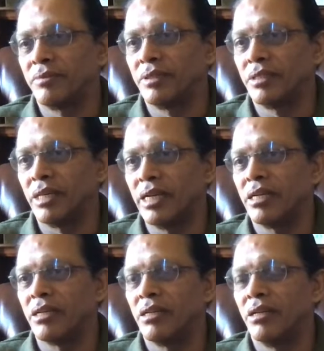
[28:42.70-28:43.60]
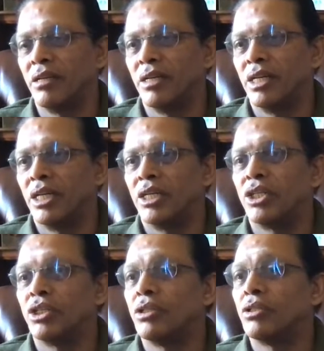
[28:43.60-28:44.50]
Correct?
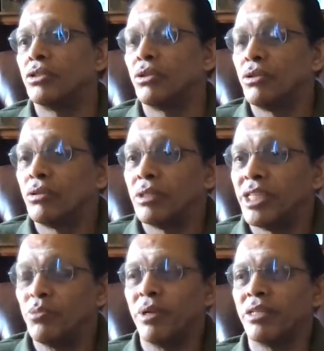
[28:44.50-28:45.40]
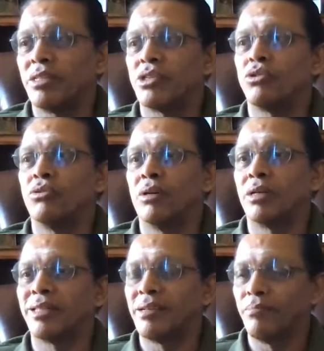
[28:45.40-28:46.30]
So this brings us to
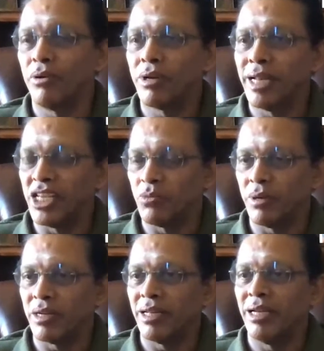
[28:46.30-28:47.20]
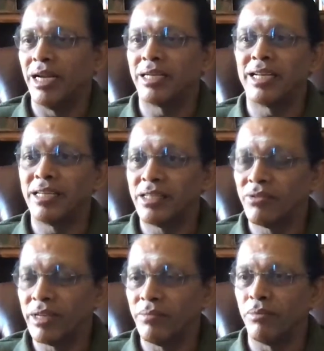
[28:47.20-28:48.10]
another important aspect. Attire is
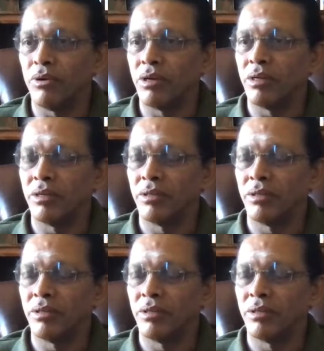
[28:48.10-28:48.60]
very important.